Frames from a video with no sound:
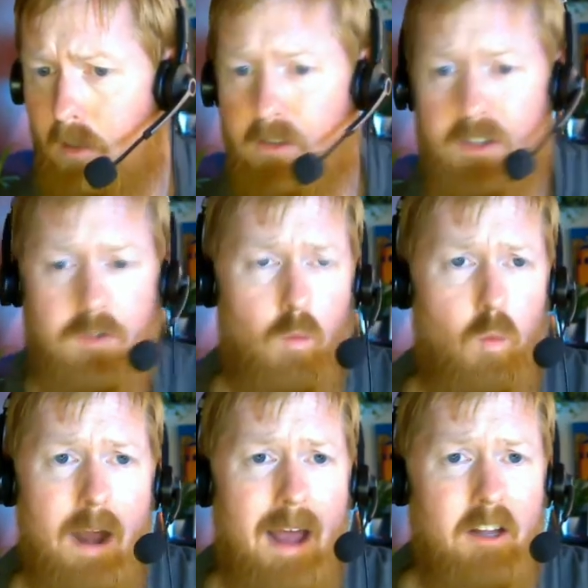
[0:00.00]
When I
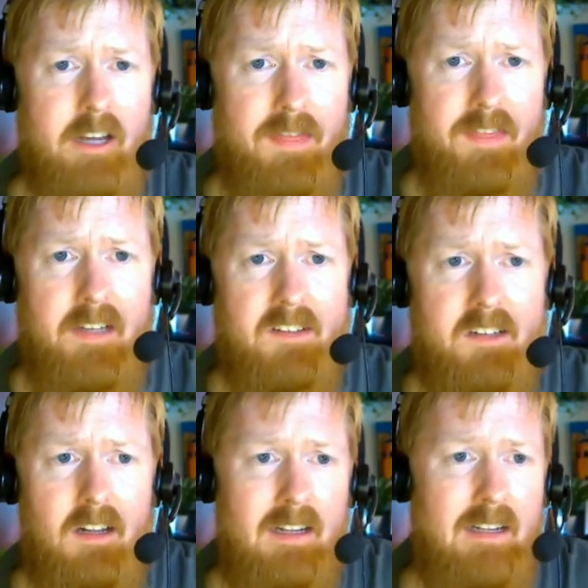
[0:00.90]
look at this,
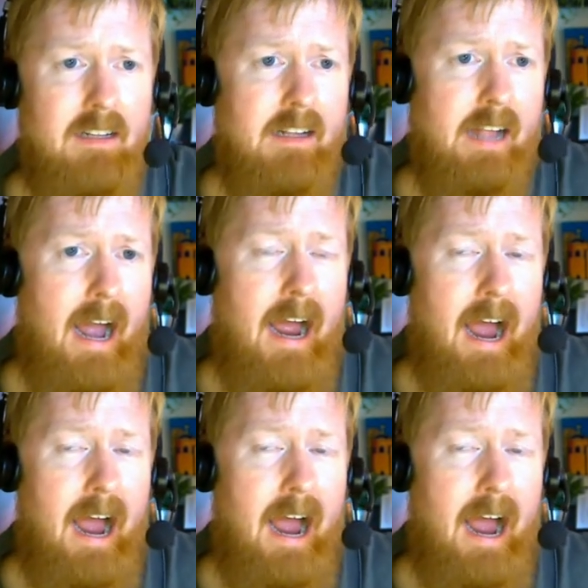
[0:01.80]
I